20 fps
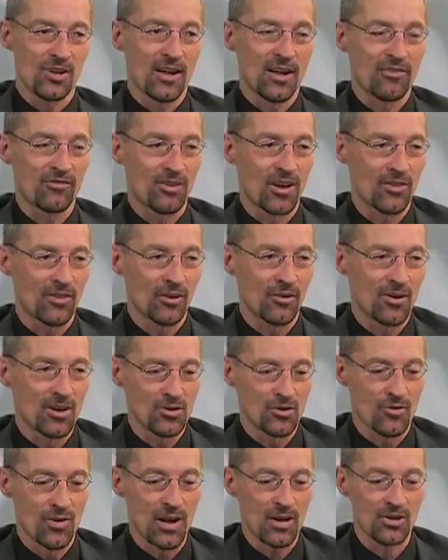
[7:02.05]
life, death, and
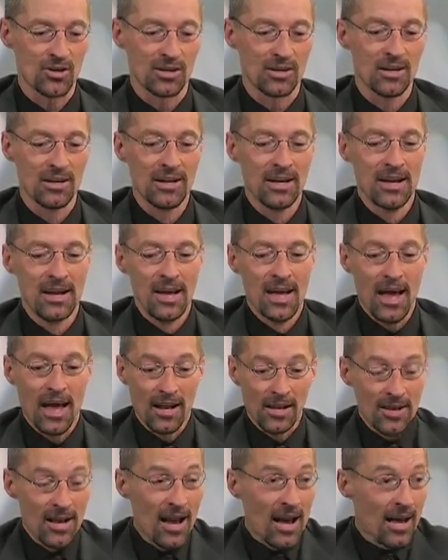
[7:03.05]
resurrection.
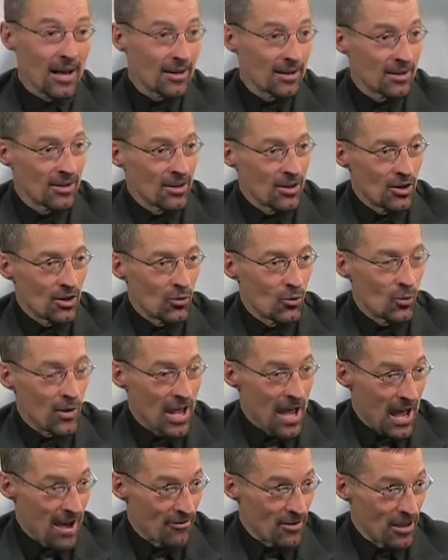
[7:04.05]
And yet,
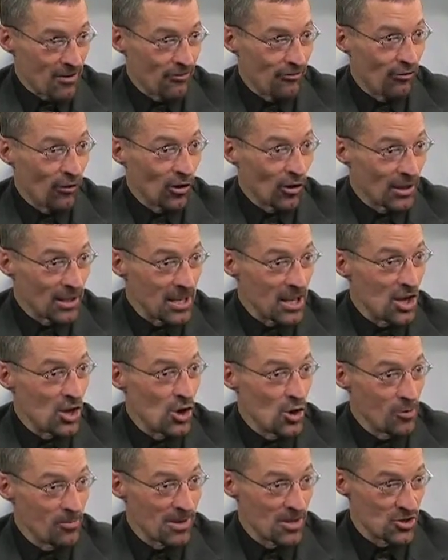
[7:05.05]
we have a fully
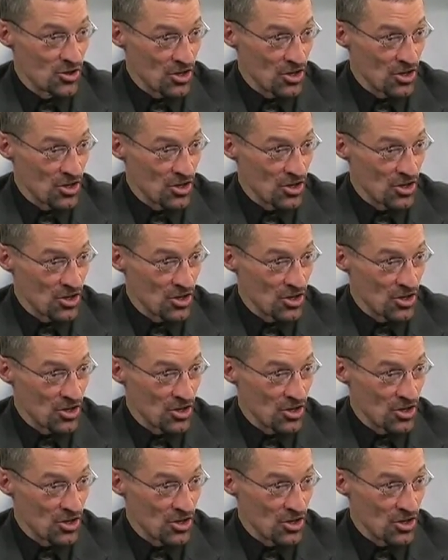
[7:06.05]
human